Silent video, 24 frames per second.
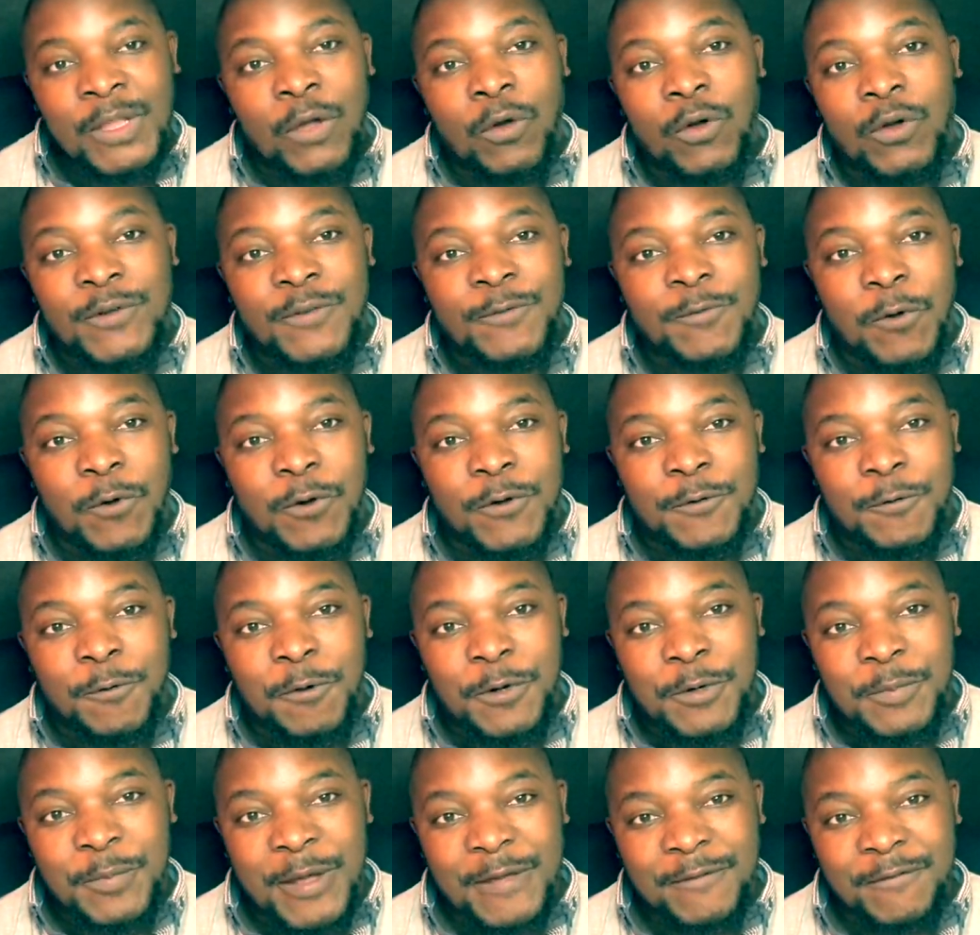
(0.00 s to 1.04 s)

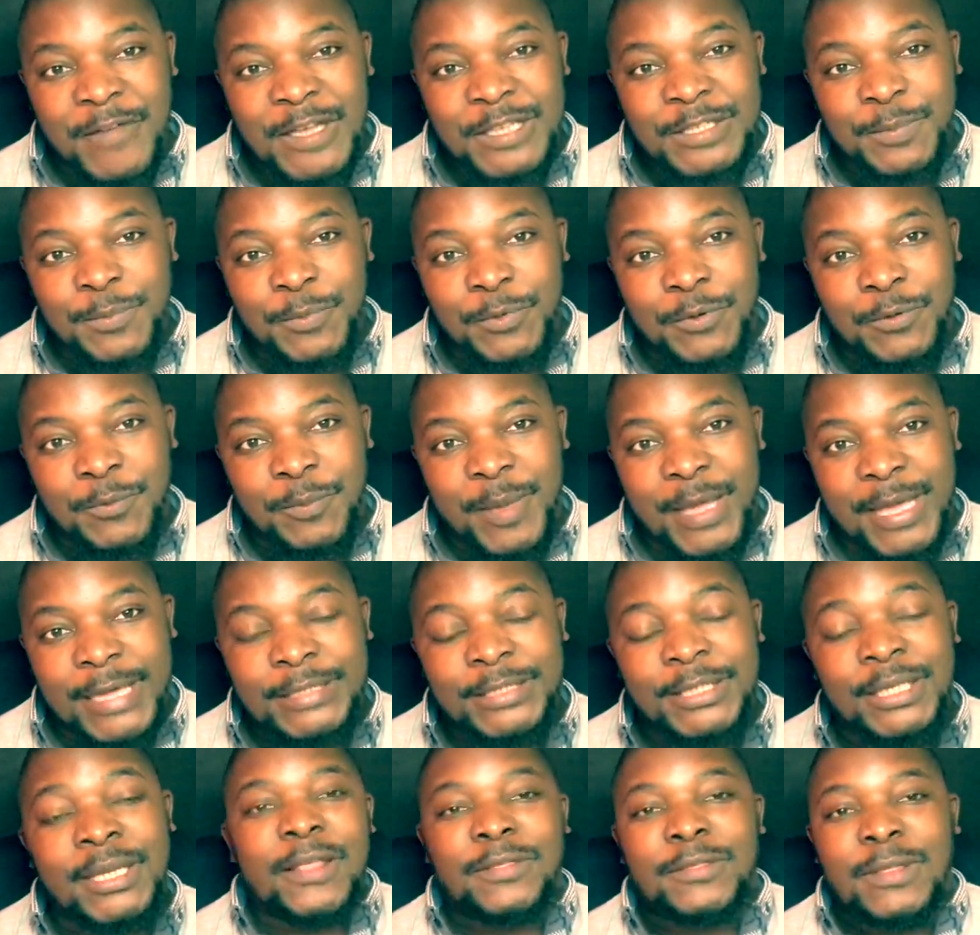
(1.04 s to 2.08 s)
on my Facebook
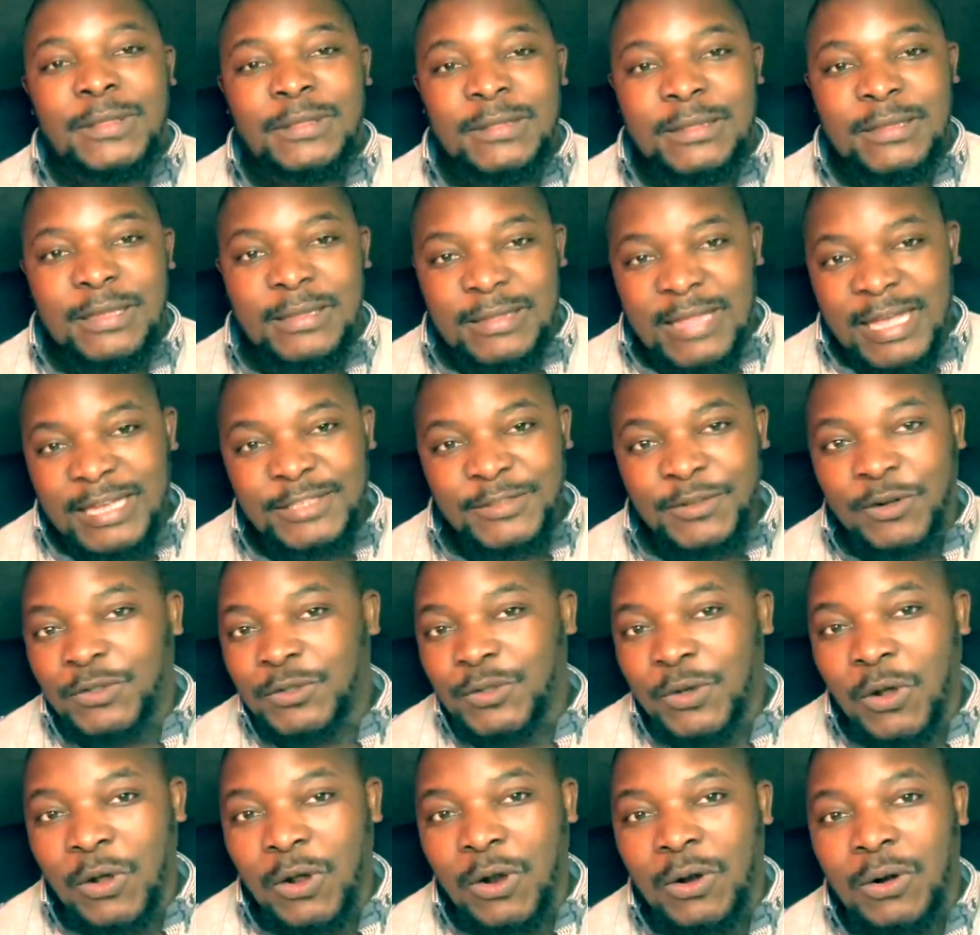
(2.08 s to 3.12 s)
page. That's
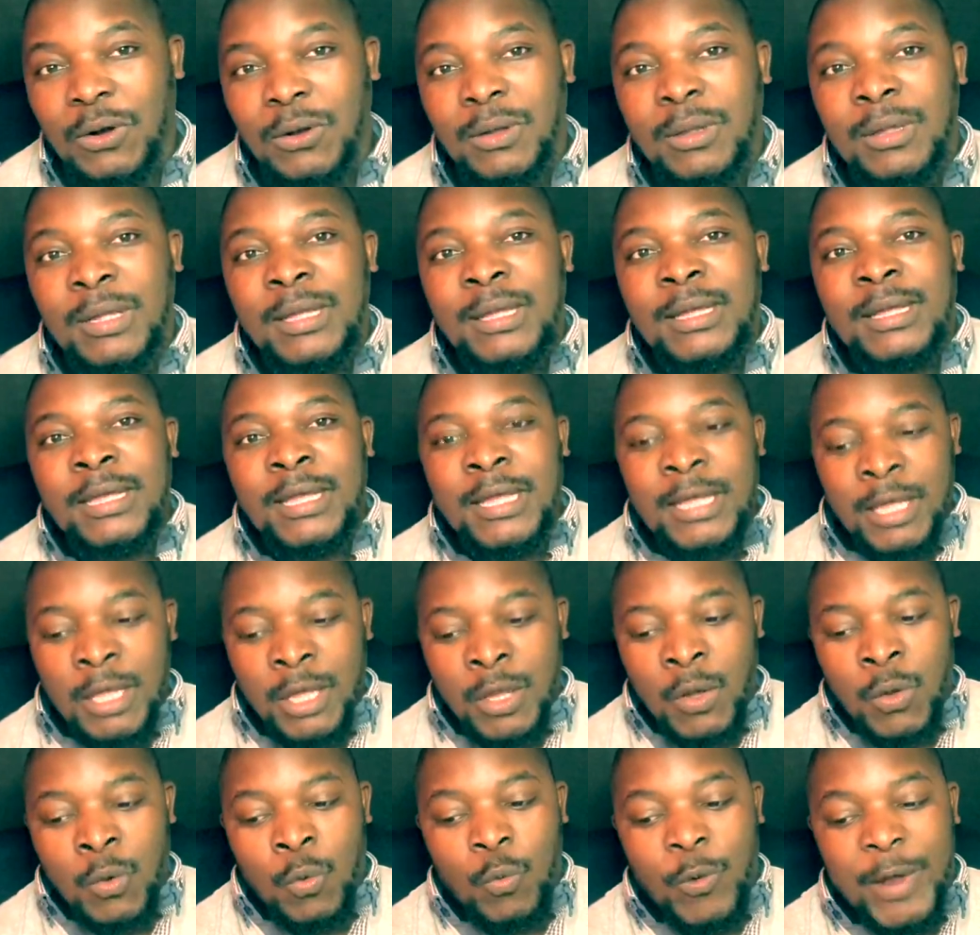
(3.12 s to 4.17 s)
not all.
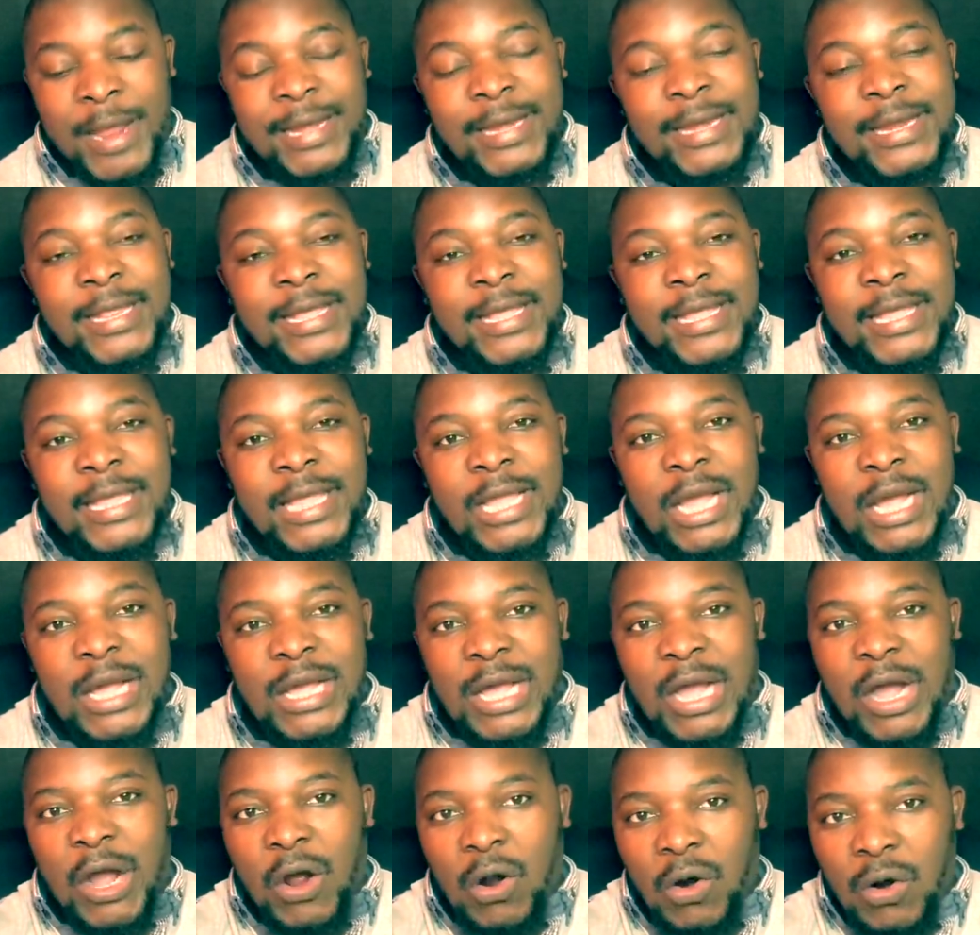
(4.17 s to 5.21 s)
When
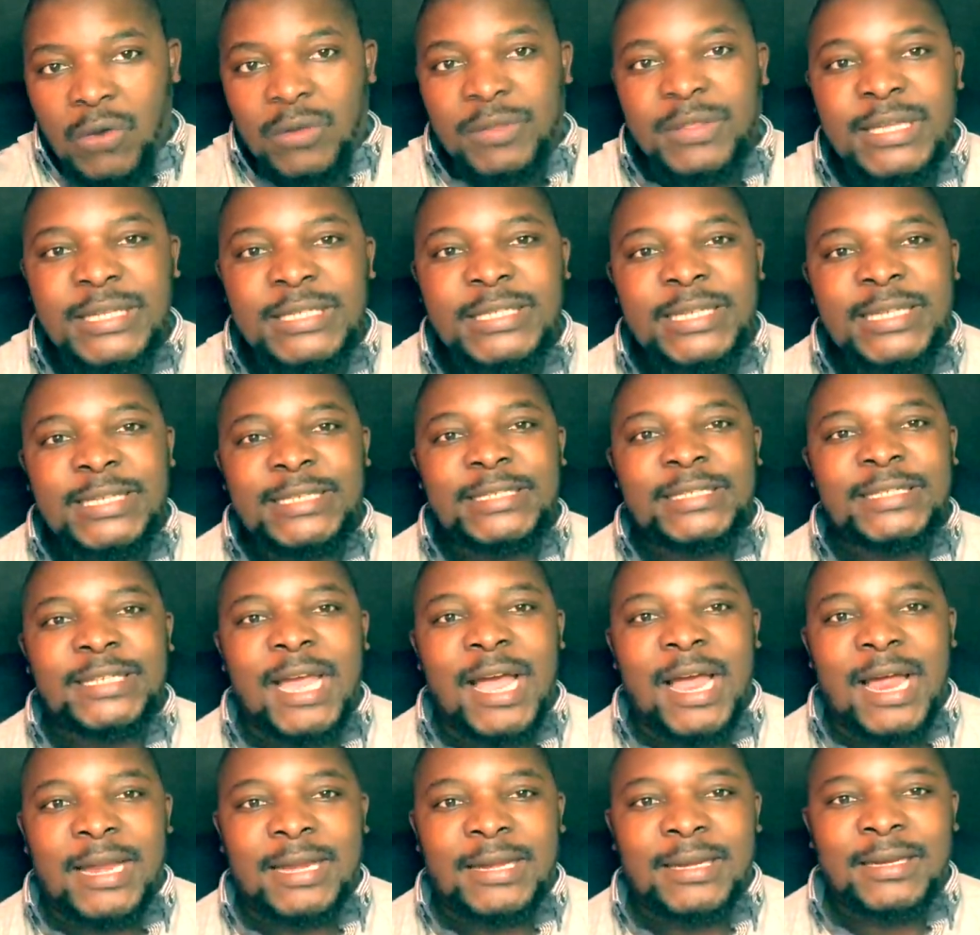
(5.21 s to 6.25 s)
all this is
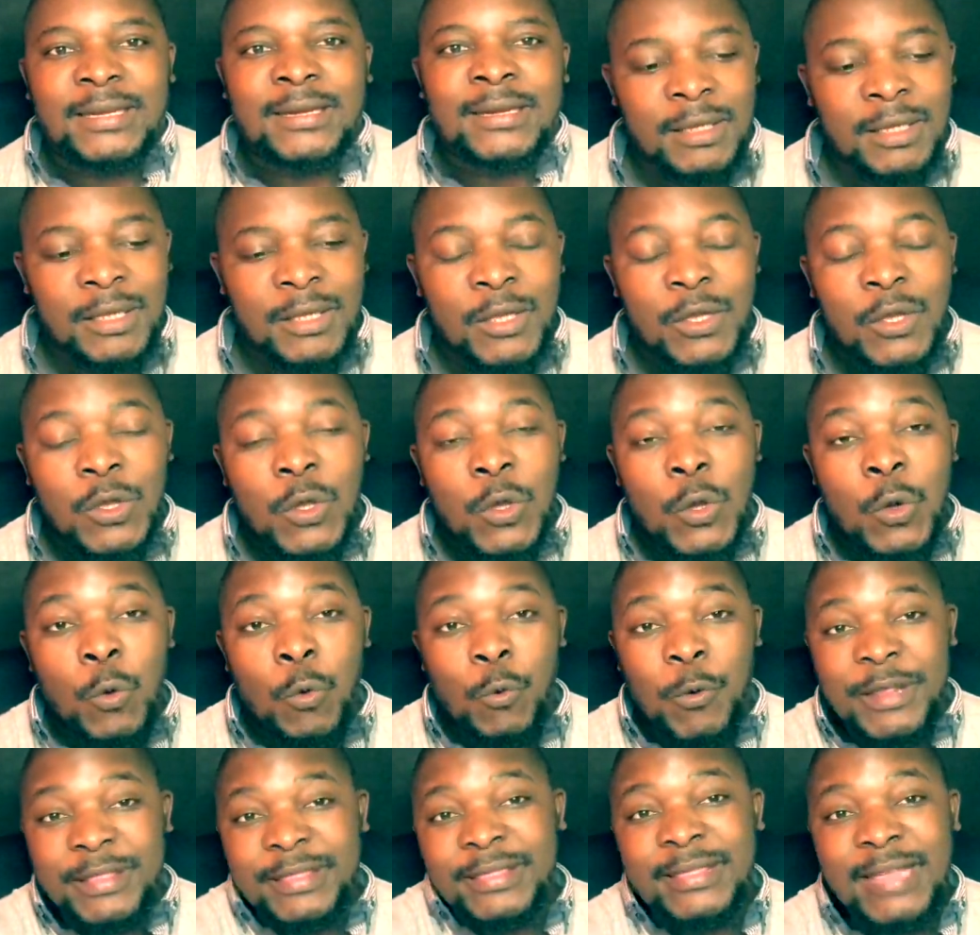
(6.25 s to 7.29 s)
done,
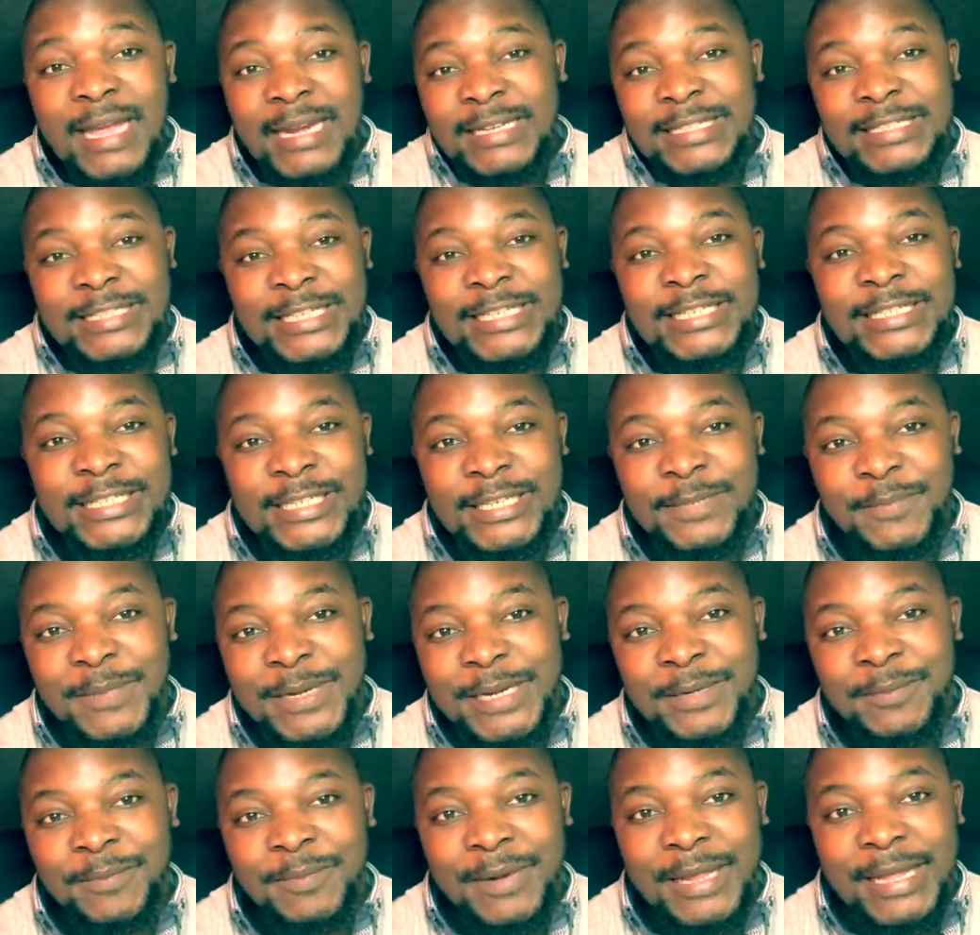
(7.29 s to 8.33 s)
with that system
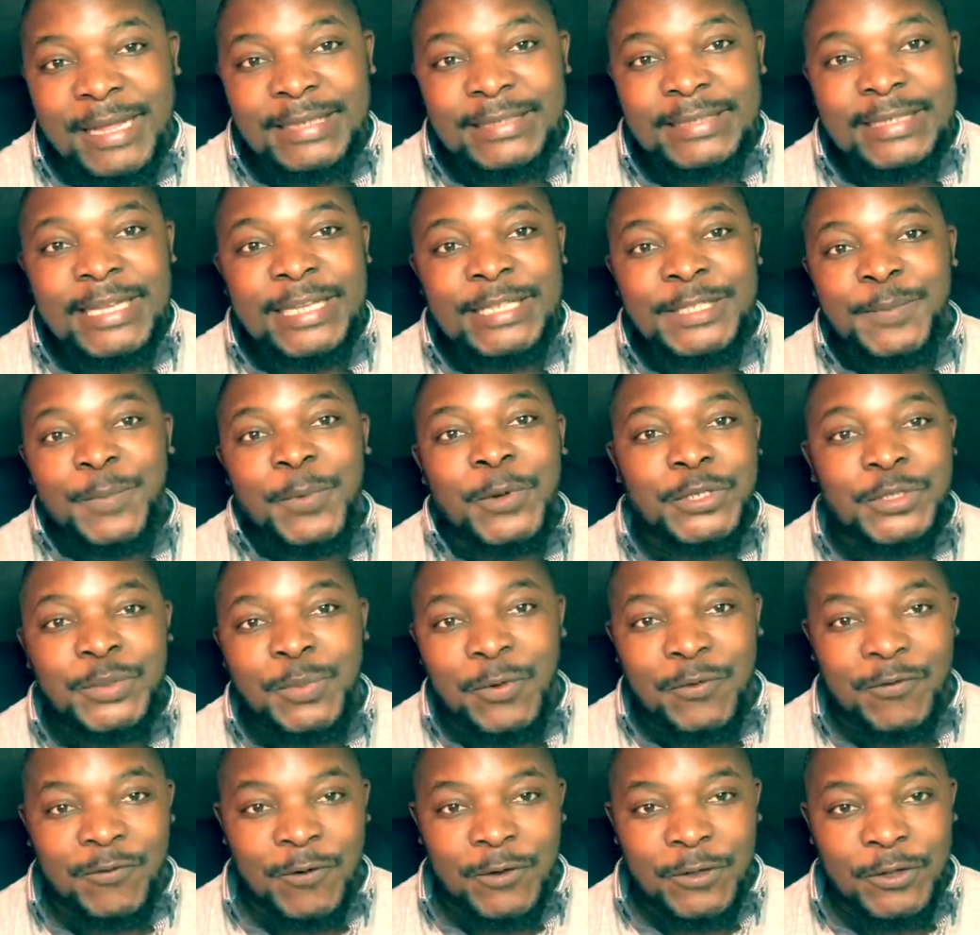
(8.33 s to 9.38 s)
in place, it's
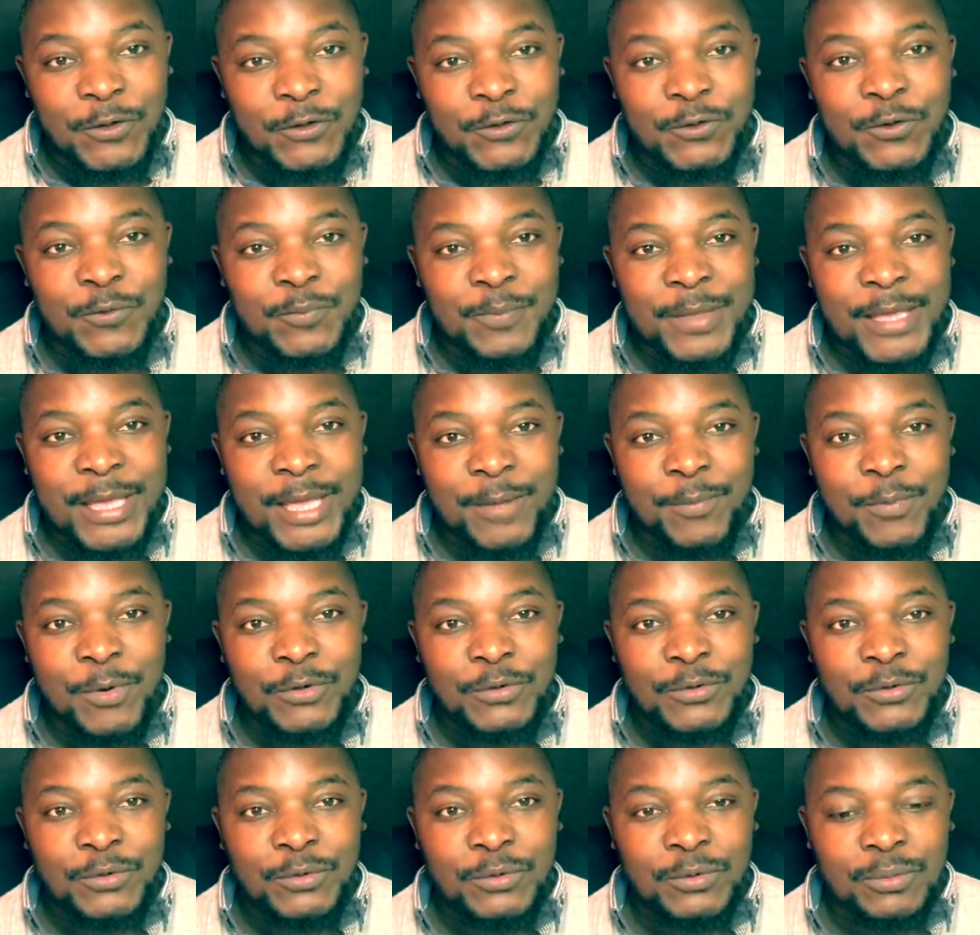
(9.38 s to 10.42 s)
possible for you to be
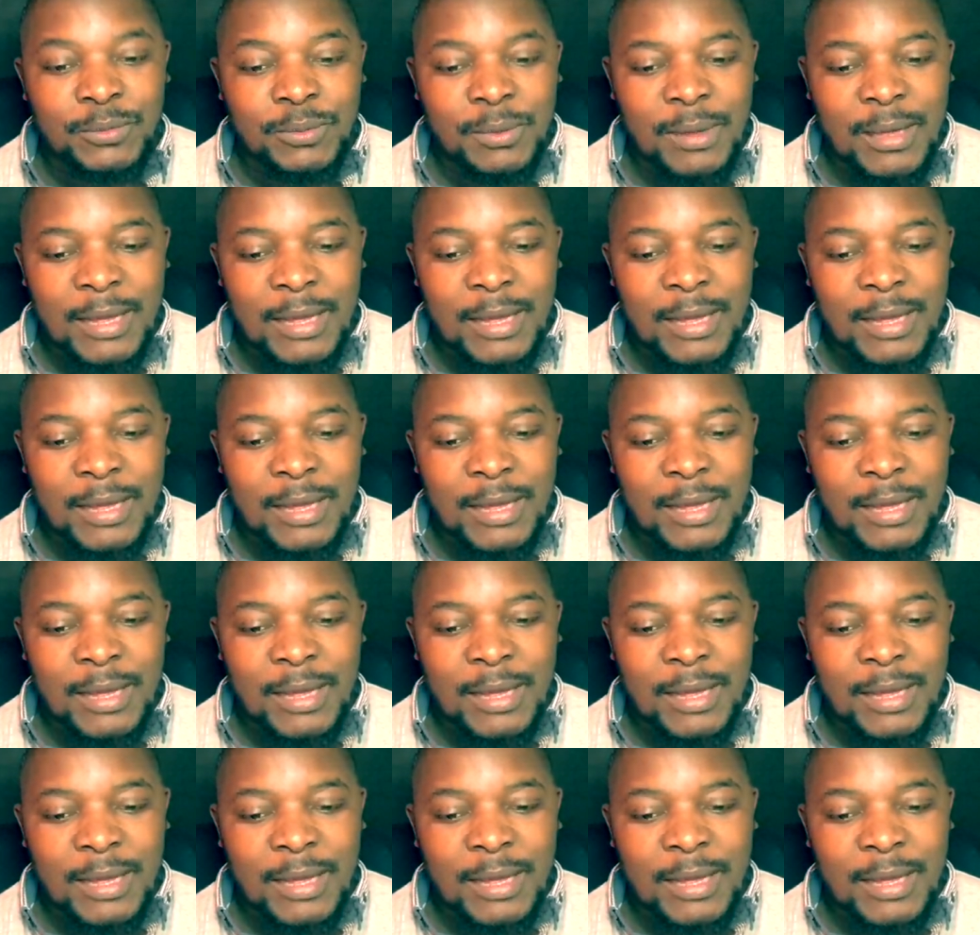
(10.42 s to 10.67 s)
able to